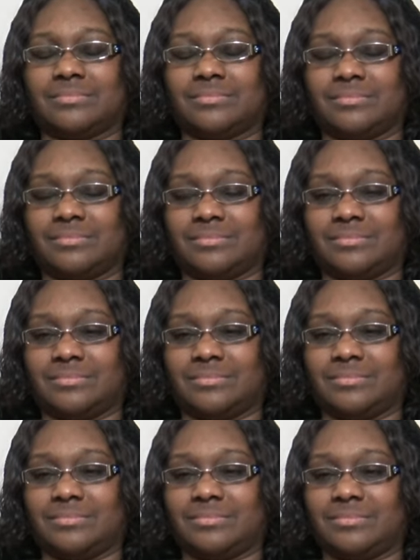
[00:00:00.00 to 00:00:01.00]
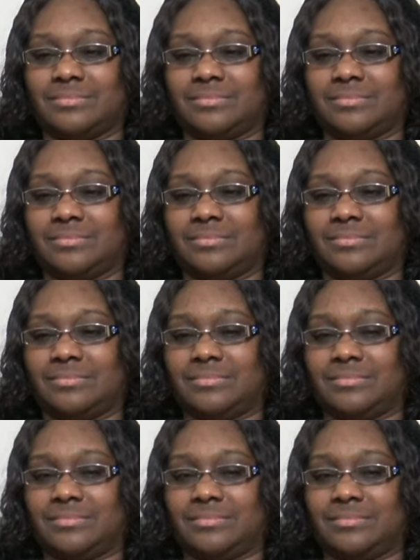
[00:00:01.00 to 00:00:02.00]

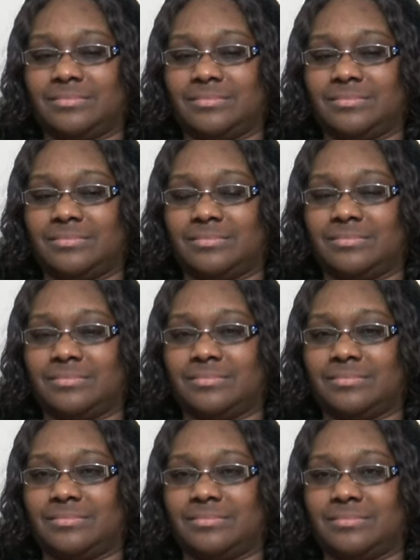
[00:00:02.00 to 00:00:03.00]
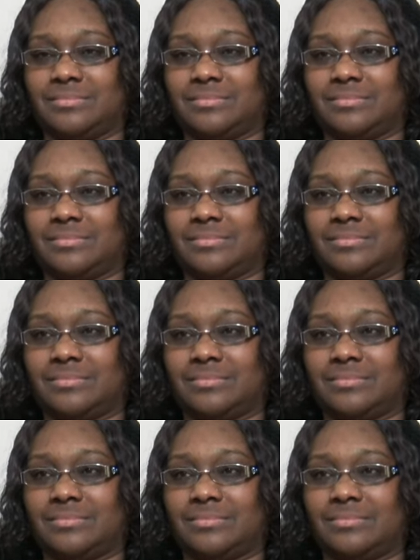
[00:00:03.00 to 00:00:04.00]

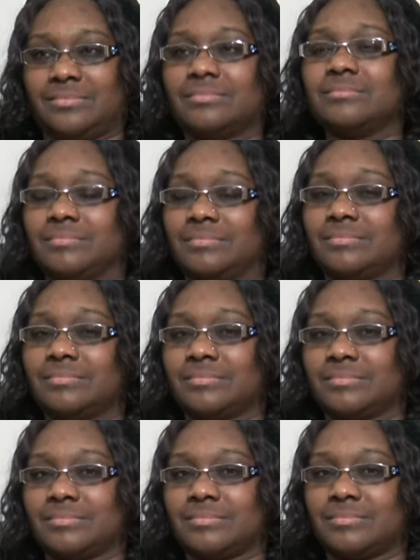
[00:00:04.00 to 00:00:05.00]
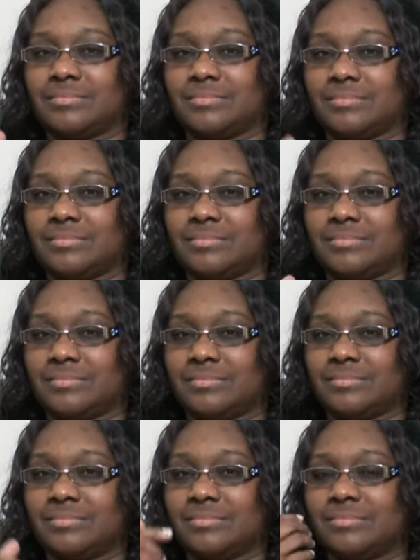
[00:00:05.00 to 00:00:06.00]

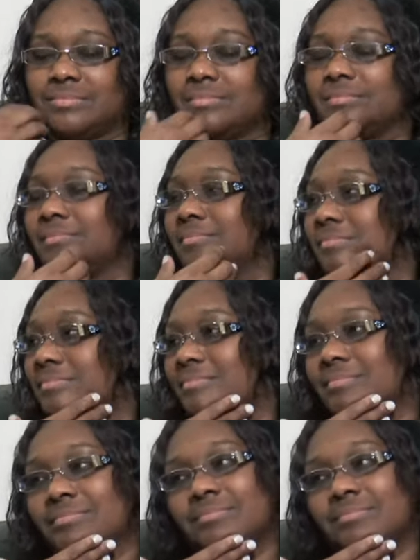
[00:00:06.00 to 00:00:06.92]
The person shown says nothing.